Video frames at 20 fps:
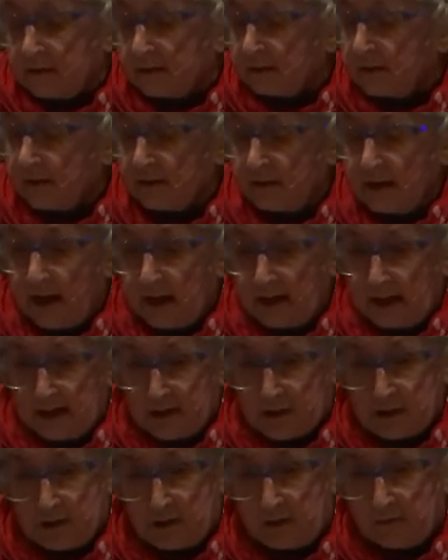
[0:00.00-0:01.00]
The
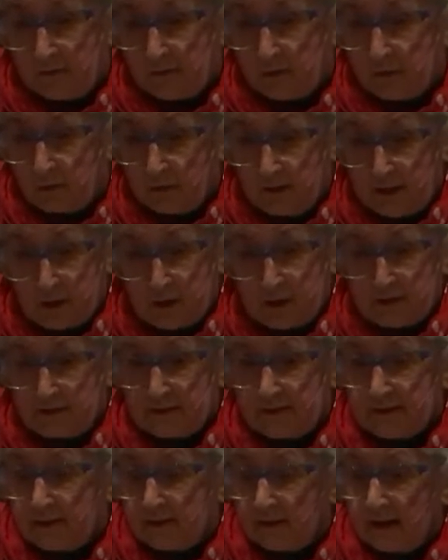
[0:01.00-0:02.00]
annihilation of
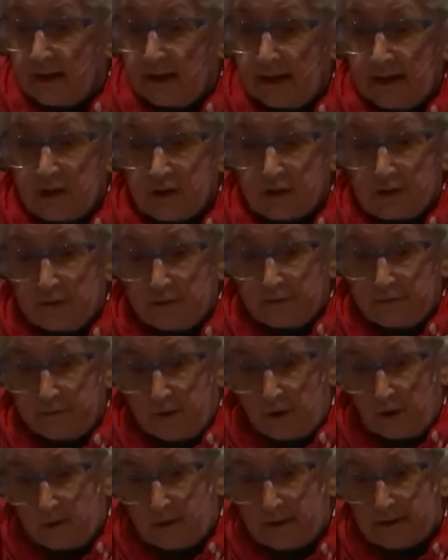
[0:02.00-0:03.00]
creatures, the annihilation of
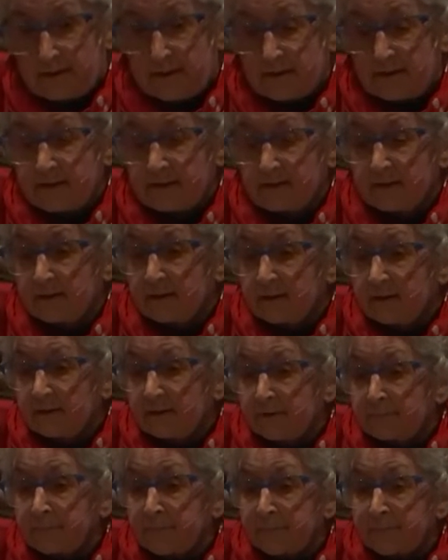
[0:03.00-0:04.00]
forests,
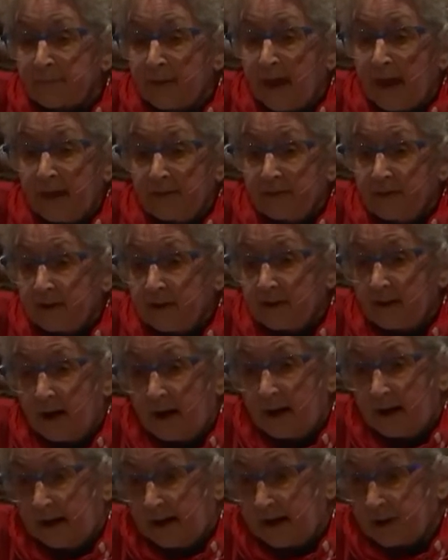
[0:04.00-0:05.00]
and the
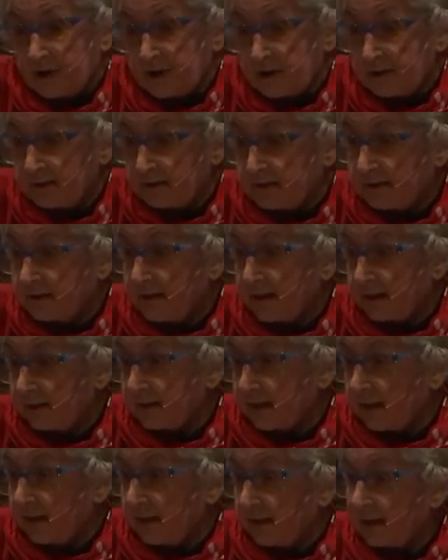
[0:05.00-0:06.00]
annihilation,
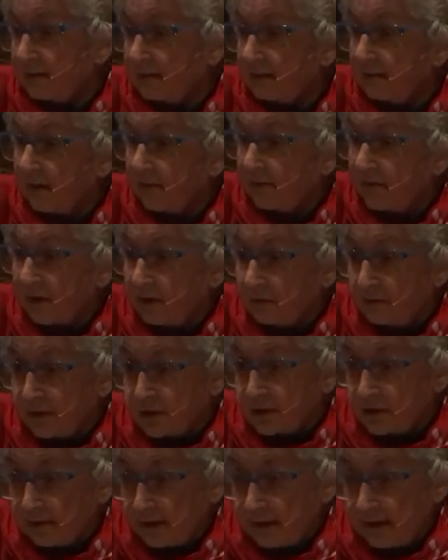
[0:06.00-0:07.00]
technically, of the
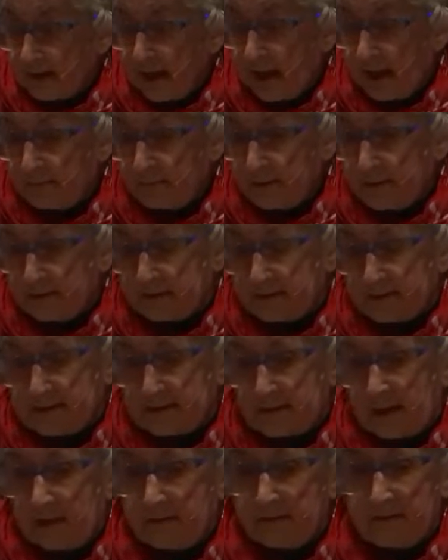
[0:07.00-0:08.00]
original
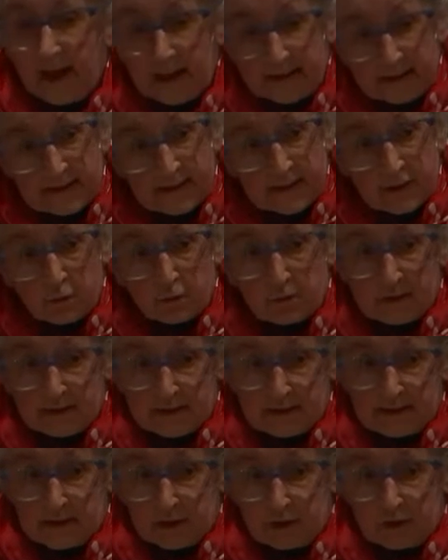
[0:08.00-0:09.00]
inhabitants. And that still
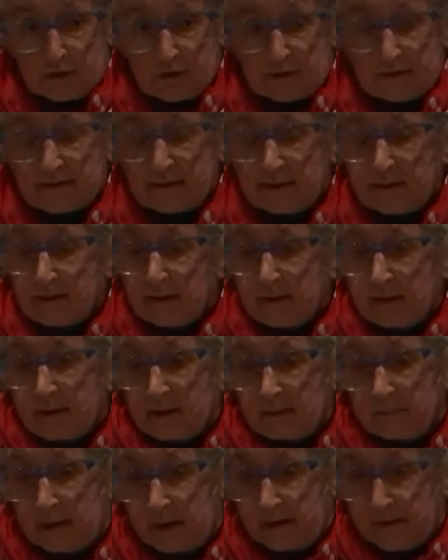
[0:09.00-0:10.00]
continues.
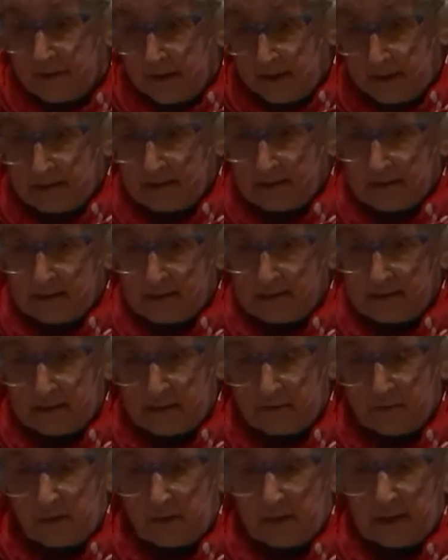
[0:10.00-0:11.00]
My thesis
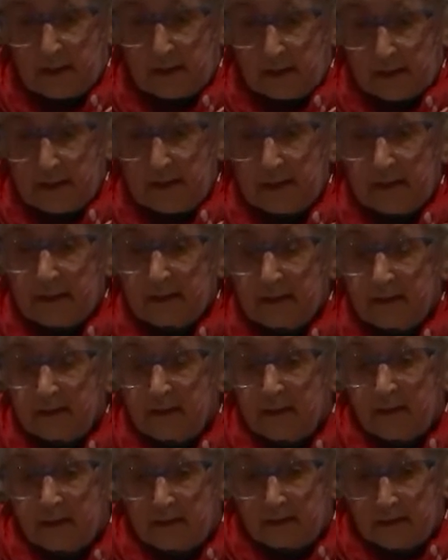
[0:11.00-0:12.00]
says very clearly
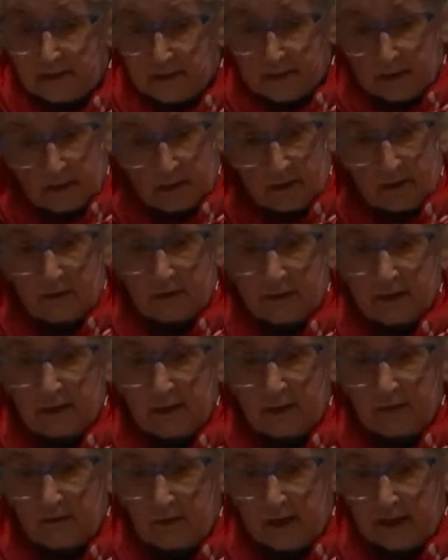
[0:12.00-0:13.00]
that the
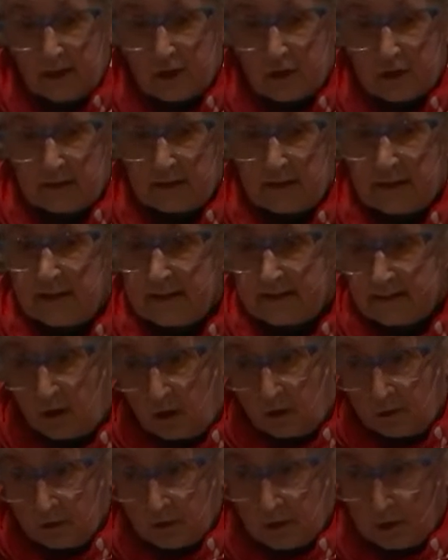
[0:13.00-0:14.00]
colonial invasion is
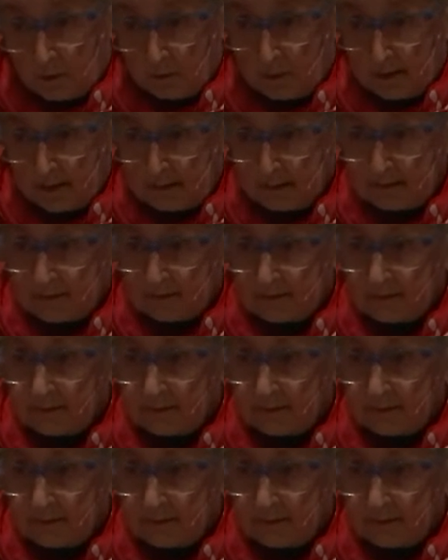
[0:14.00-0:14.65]
ongoing.